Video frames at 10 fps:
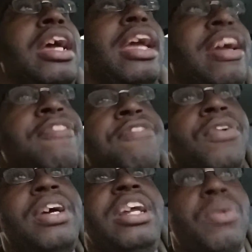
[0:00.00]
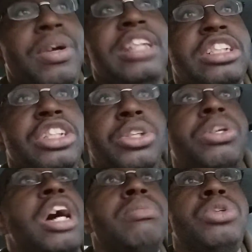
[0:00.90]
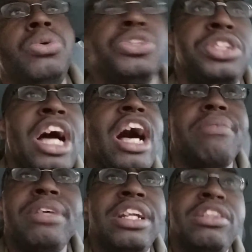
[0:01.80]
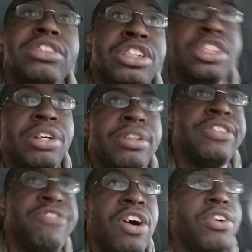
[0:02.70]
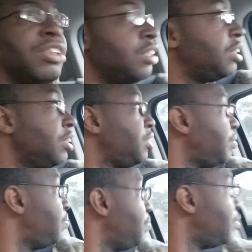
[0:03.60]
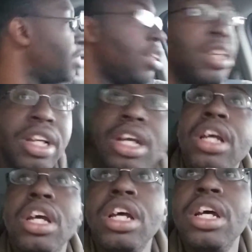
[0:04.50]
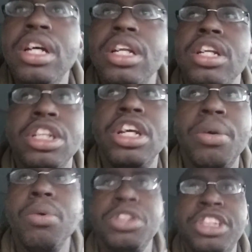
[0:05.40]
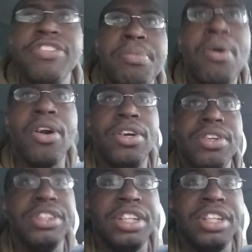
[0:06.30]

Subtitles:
if for any reason you come to a stop and there's a serious fault in the system, it will shift to park on its